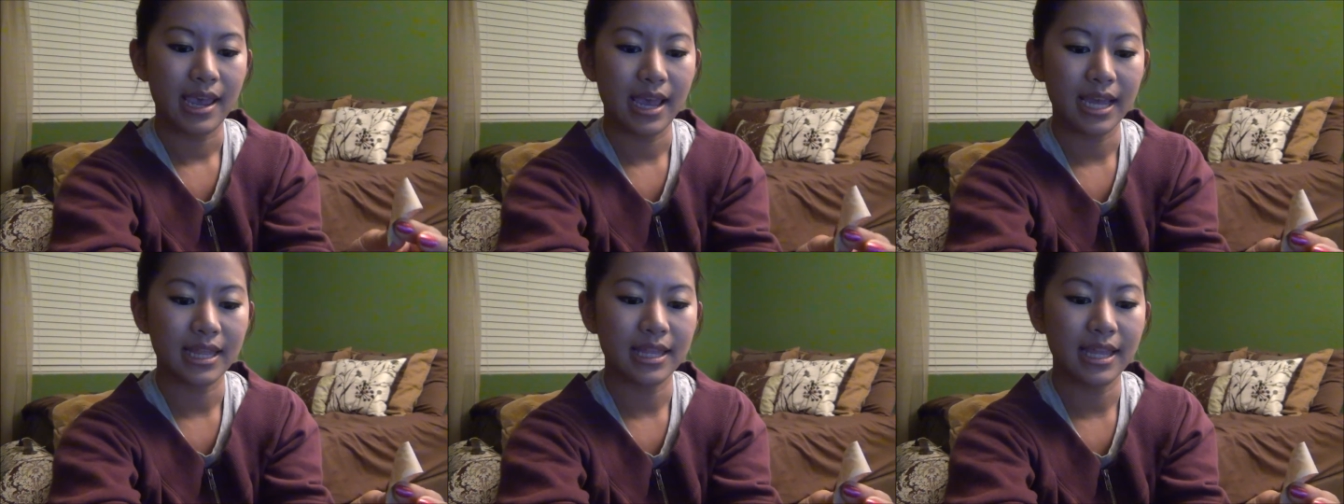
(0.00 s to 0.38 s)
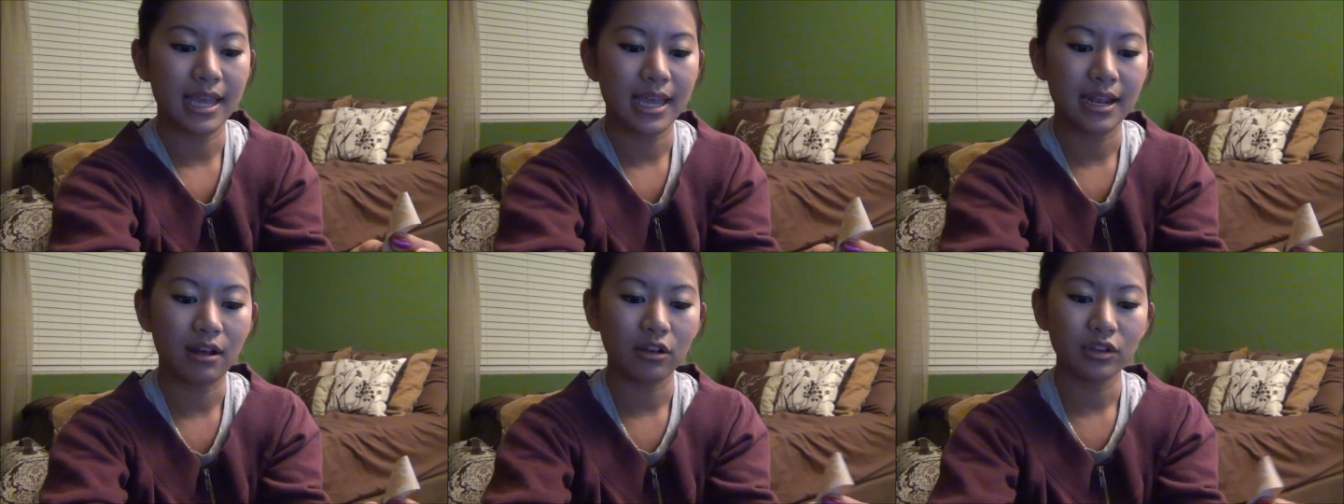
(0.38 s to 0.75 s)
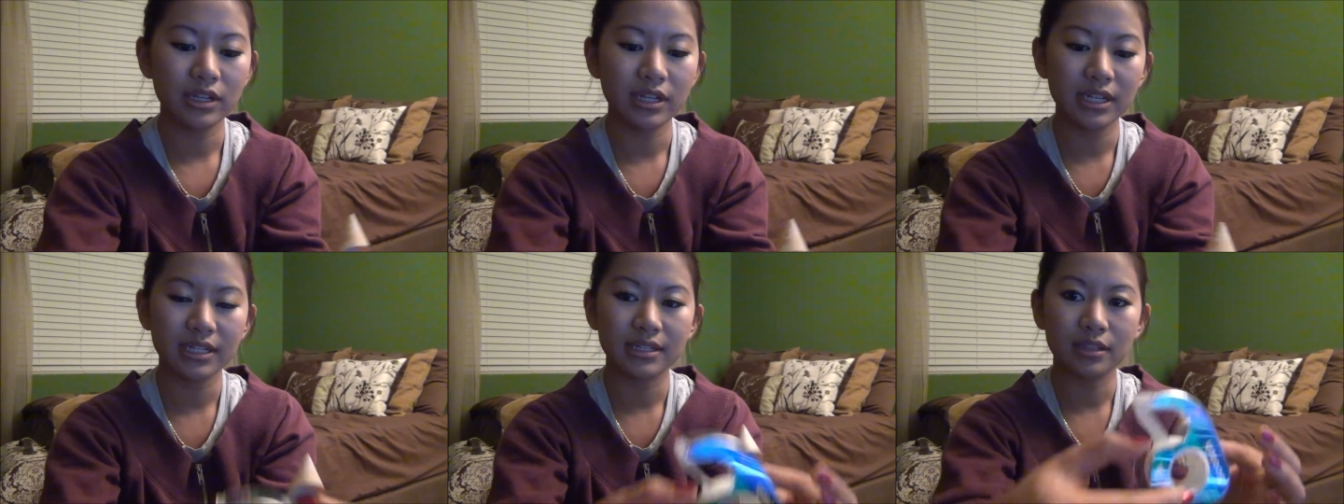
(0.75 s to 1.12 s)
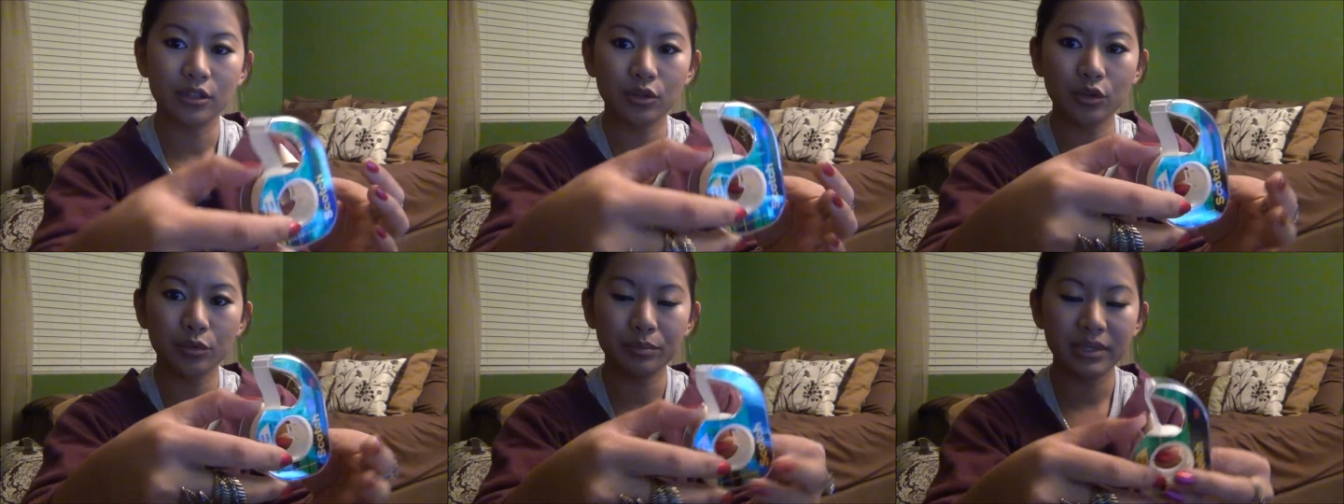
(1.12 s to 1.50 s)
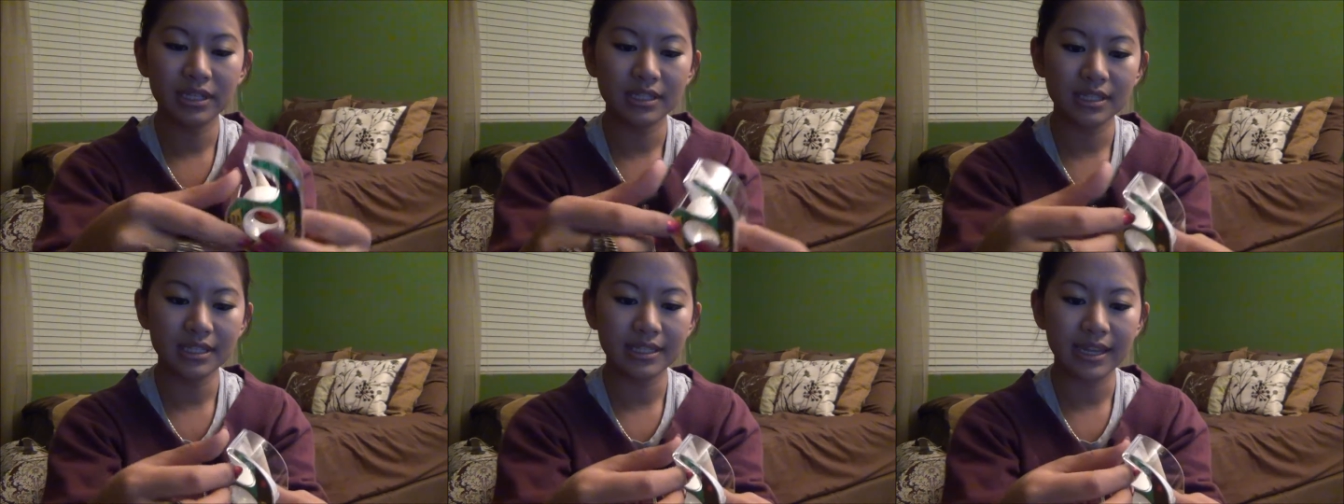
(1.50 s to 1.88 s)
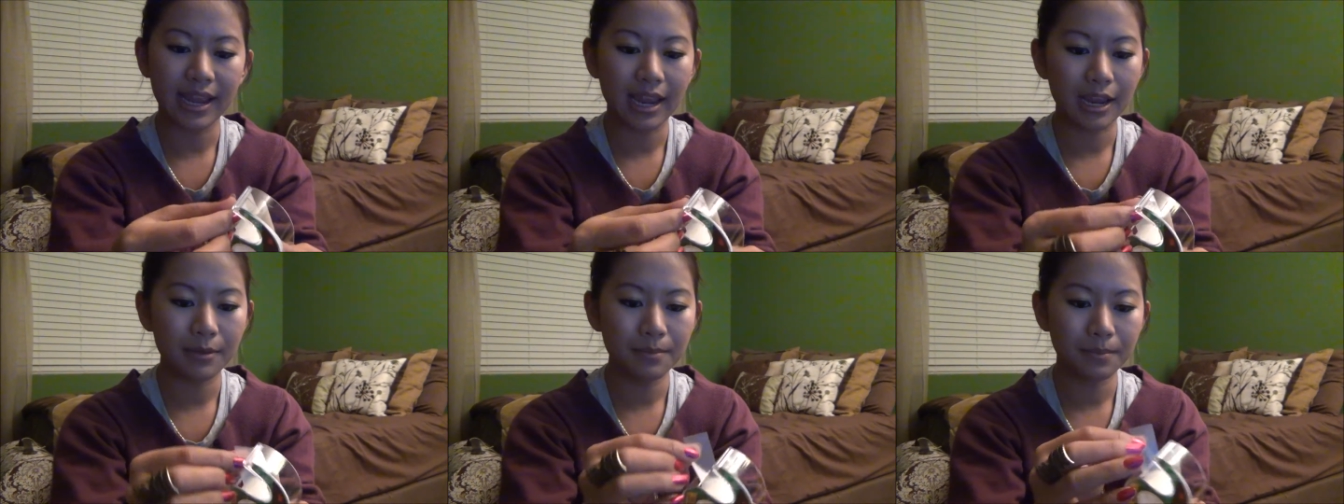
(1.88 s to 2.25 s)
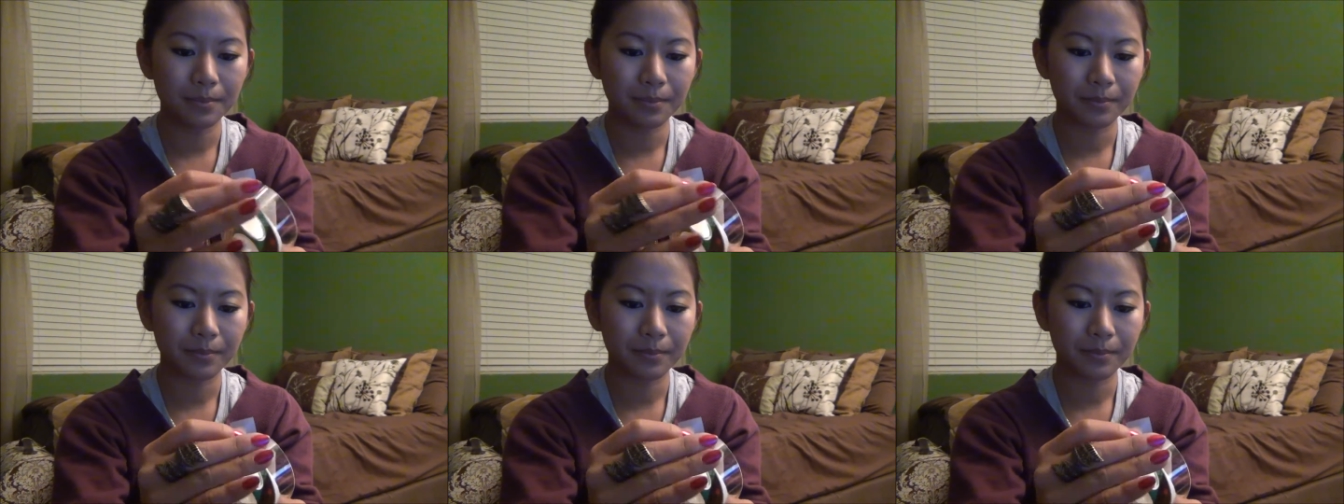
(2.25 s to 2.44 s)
And then all you need is a little piece of tape.